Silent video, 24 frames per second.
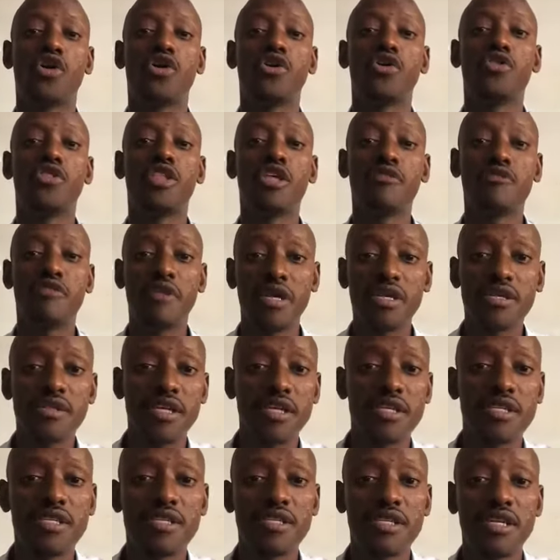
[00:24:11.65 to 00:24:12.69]
In the event
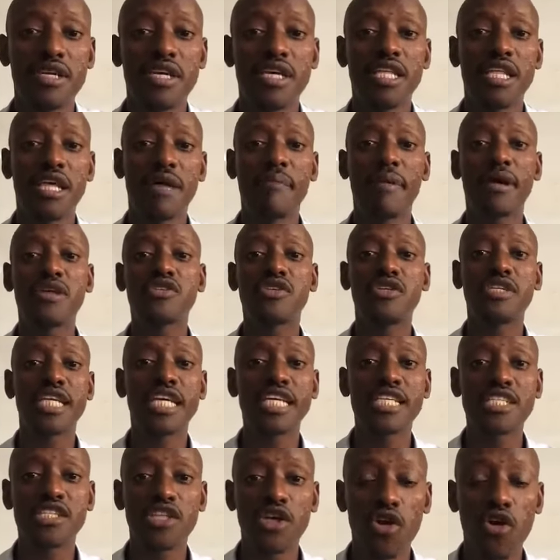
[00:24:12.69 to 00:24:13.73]
that a person
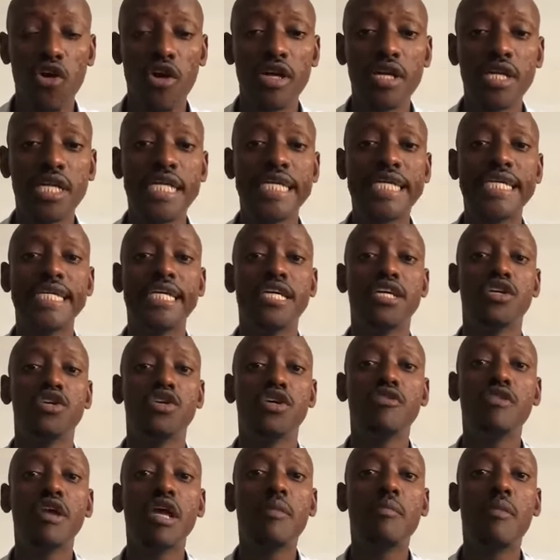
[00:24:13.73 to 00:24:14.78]
takes a loan,
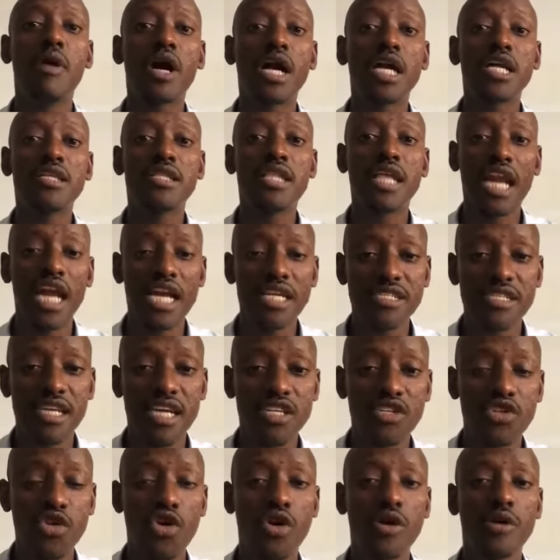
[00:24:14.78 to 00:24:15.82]
even mortgage the land
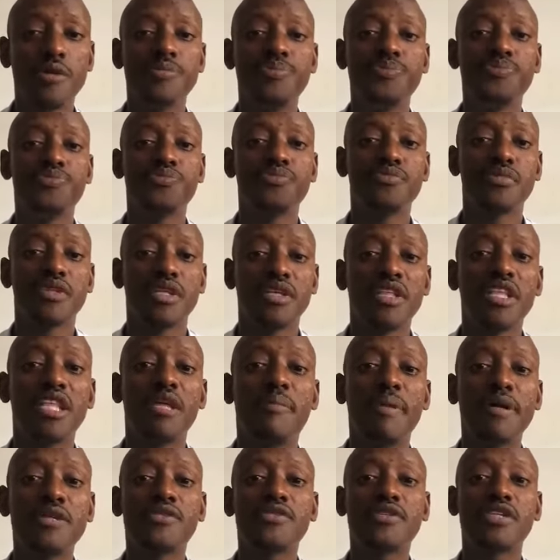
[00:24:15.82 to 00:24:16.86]
title, then the
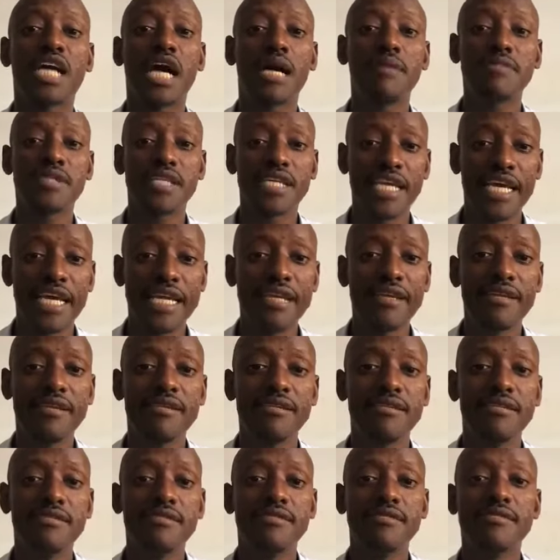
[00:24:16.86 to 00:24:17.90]
person comes
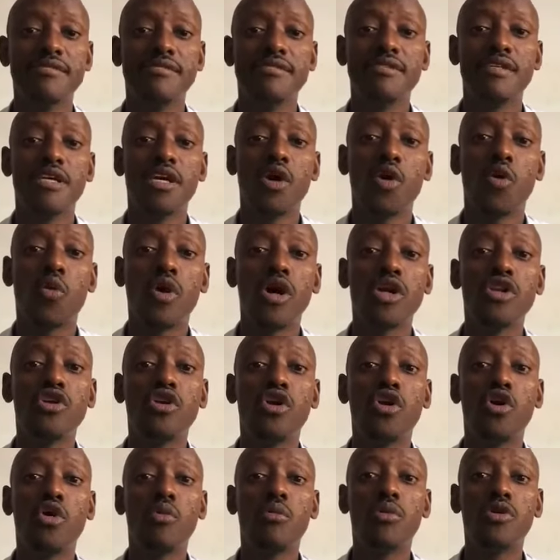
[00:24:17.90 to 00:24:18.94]
again when
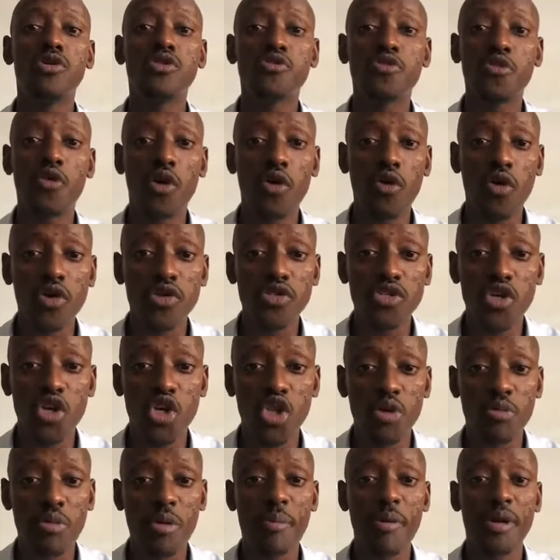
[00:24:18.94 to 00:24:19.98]
you're almost foreclosing on
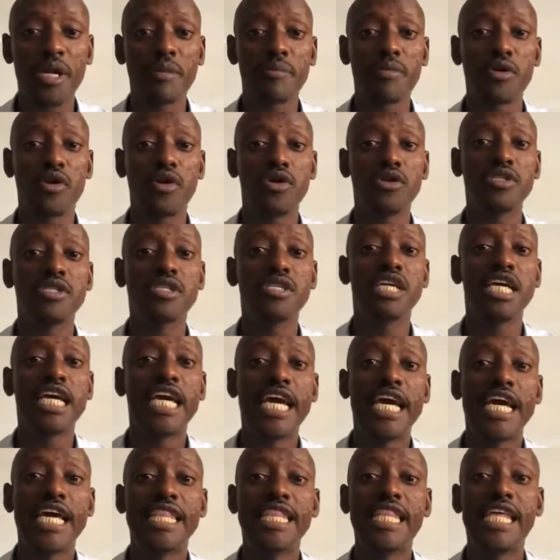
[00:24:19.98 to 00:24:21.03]
the property because
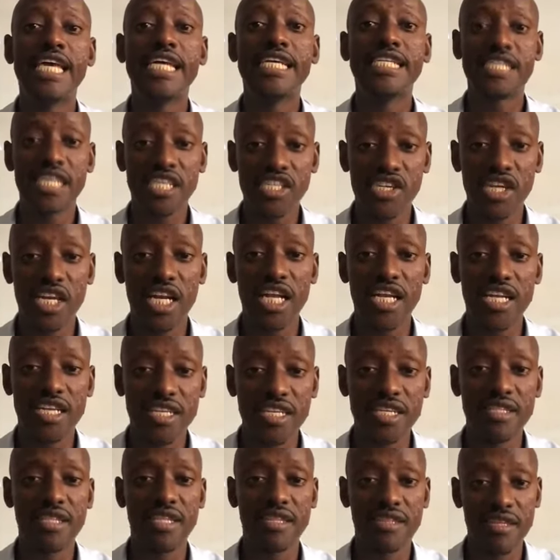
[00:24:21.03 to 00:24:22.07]
they intentionally
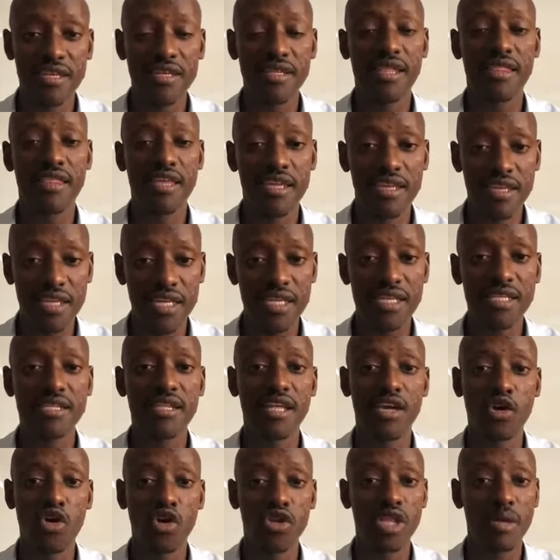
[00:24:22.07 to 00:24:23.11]
did the thing that they did,
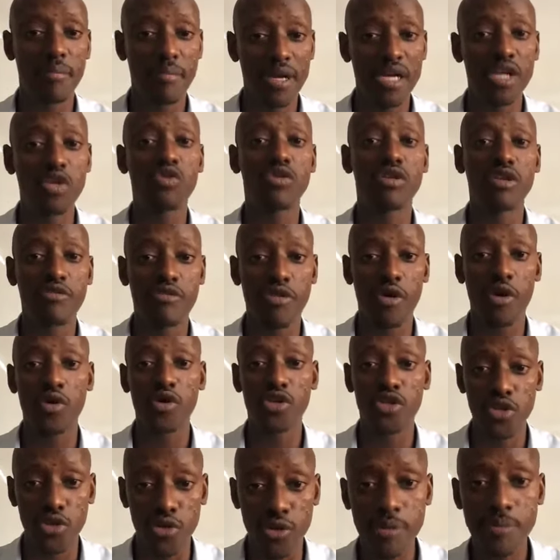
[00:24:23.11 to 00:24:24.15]
they got the money to defraud
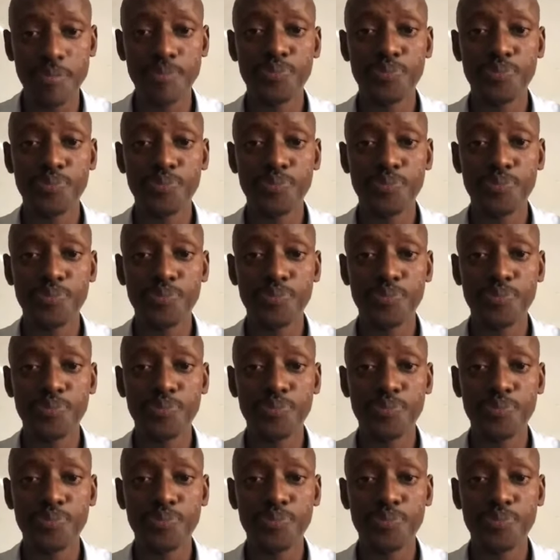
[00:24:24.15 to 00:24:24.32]
you.